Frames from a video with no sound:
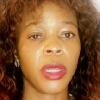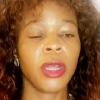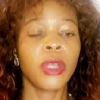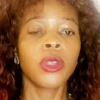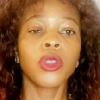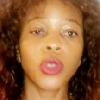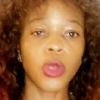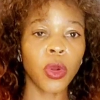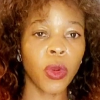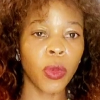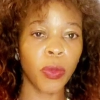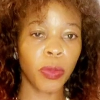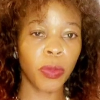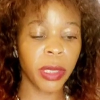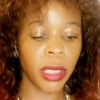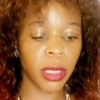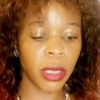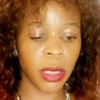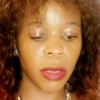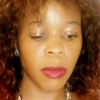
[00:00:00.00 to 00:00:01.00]
So
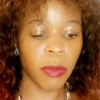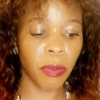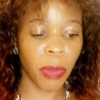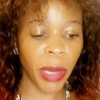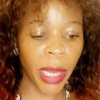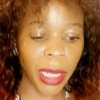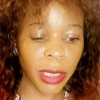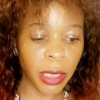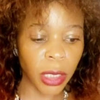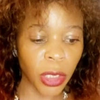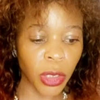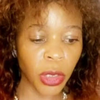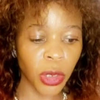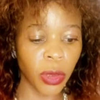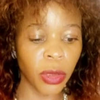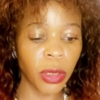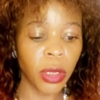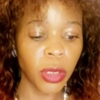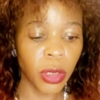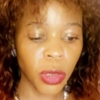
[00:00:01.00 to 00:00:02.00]
please pay
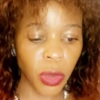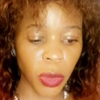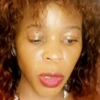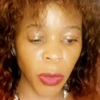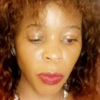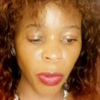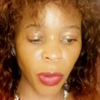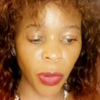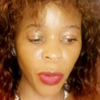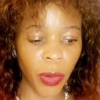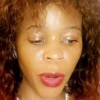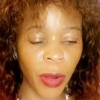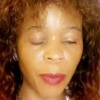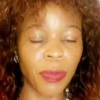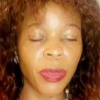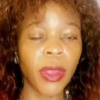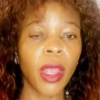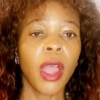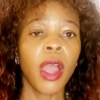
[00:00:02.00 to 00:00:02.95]
attention to the program.